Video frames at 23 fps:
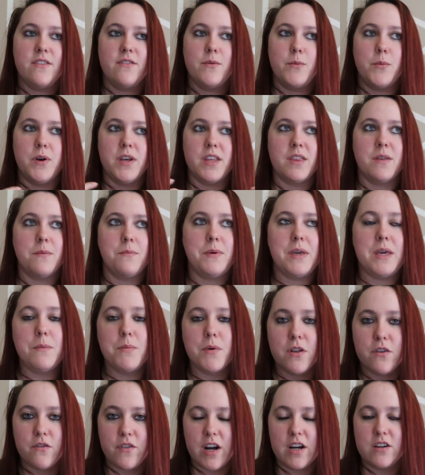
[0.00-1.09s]
with
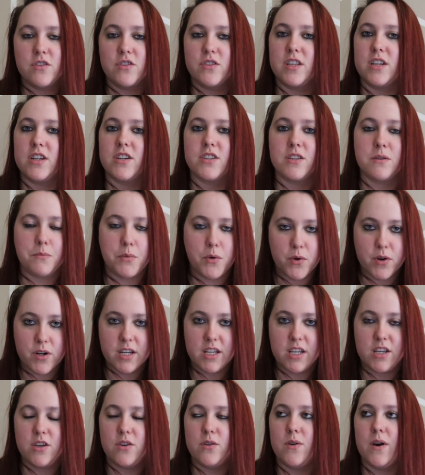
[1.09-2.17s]
people around you that are
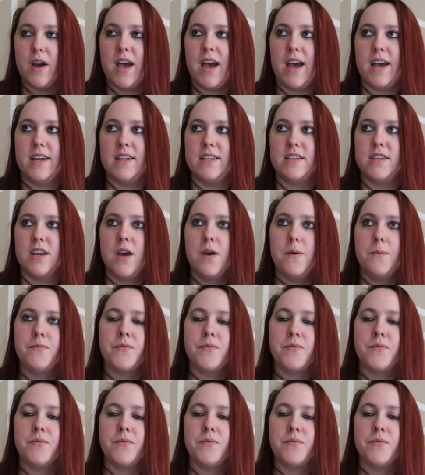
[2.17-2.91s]
supporting you and